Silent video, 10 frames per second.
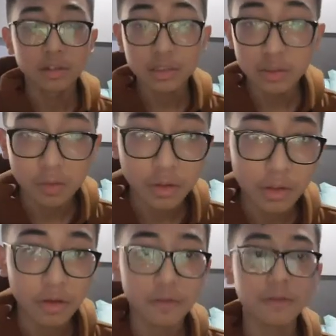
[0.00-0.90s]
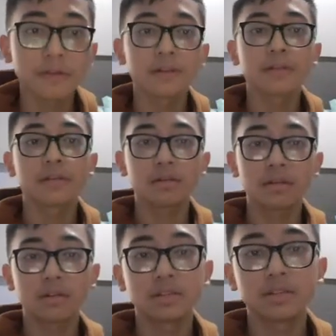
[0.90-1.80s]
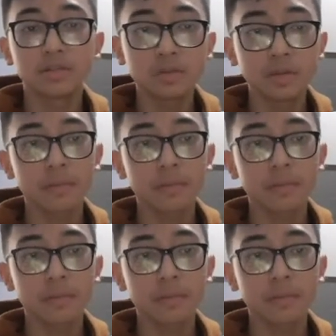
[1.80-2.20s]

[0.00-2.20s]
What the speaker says: So without further ado,